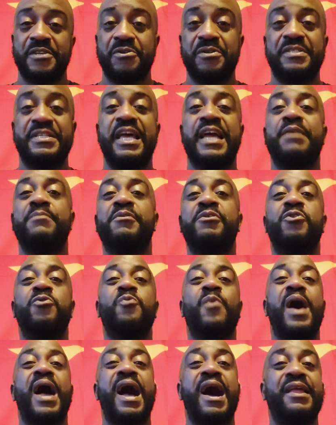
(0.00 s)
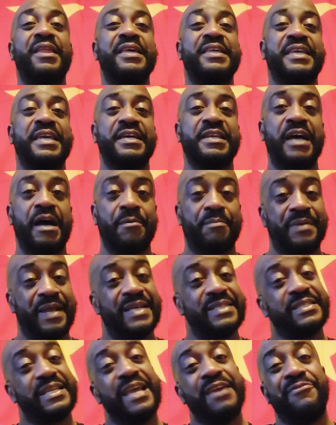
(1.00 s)
It's gonna take them a little while to get up. And
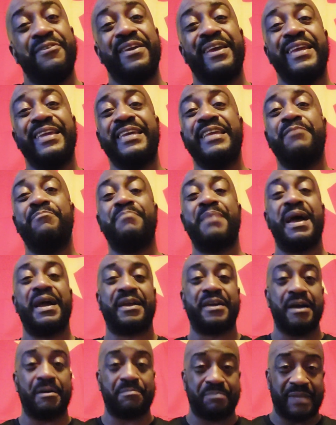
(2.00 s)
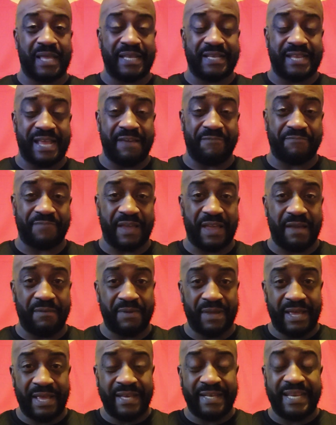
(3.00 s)
that's if you can get it back up like that,
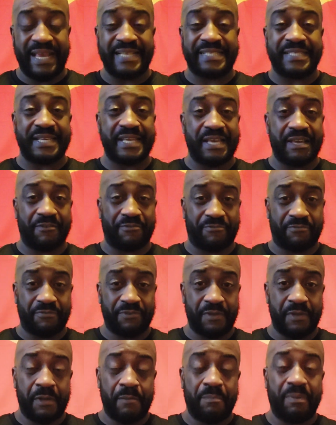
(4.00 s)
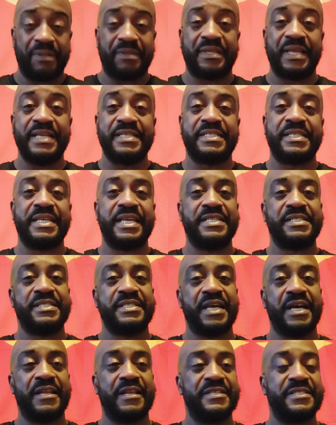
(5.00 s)
fam. That's if. But things he has
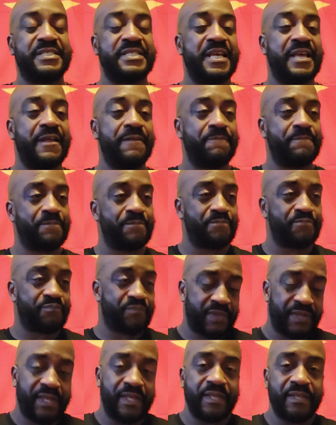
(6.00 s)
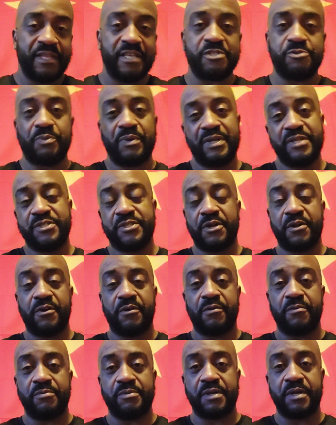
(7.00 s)
done and said, this we
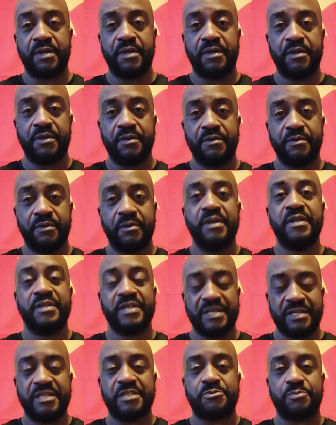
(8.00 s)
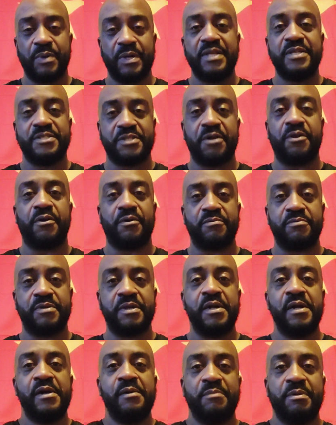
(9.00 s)
deserves. No, you did this way deserves.
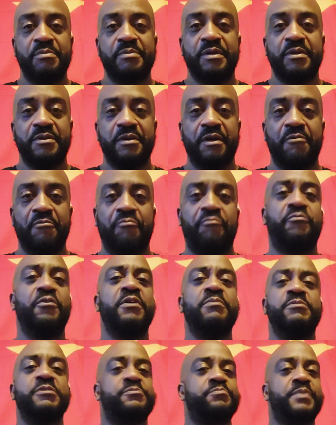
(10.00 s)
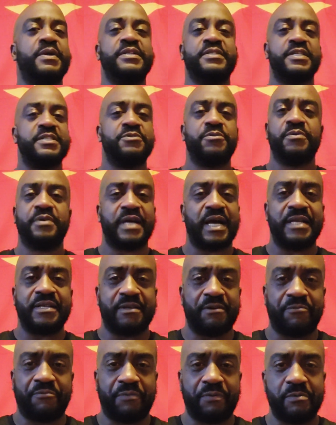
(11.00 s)
People that you're freedom of speech. There's no
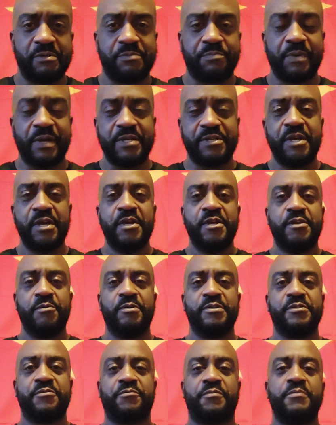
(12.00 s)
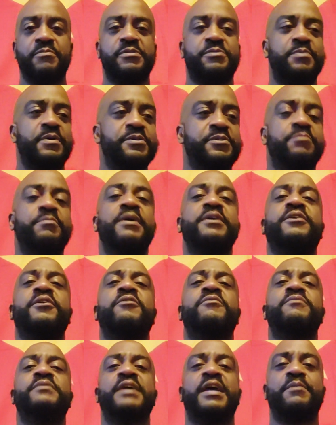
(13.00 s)
goddamn freedom of speech. You want some freedom of speech, you make
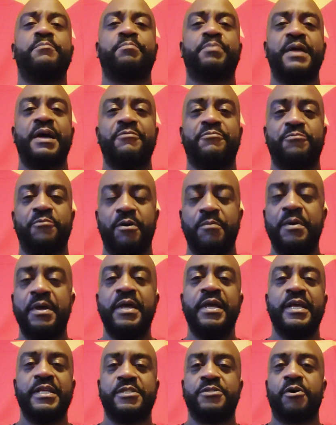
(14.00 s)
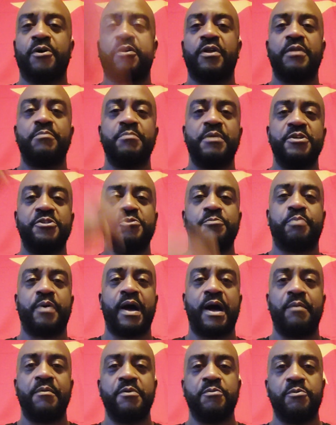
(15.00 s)
your own damn platform and talk all the mess you
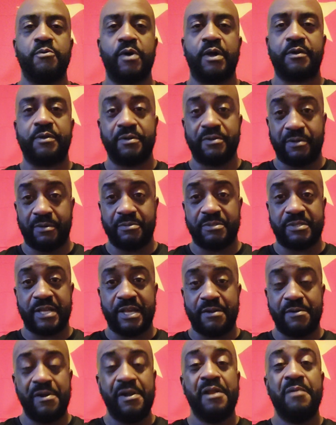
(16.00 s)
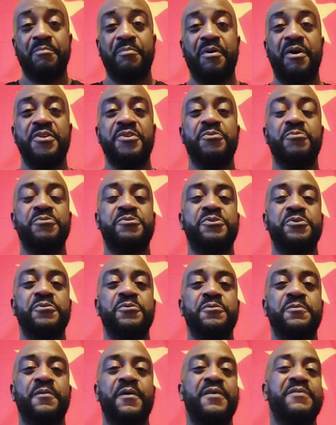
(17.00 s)
probably want. You know what I'm saying? But on
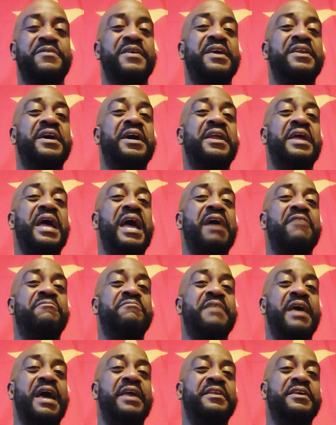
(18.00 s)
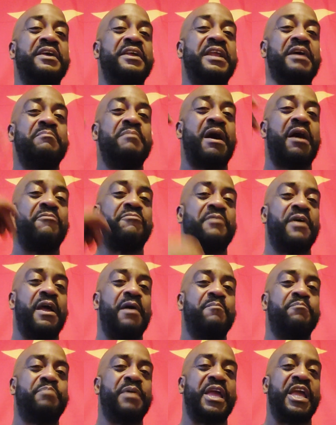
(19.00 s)
YouTube, they're not having that. And I'm not
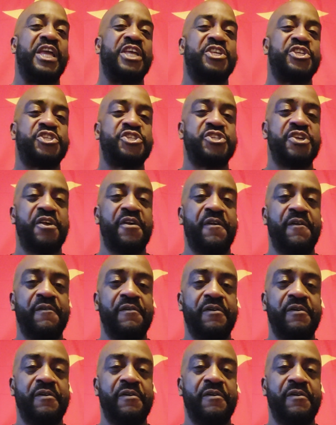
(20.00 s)
fan. Peace.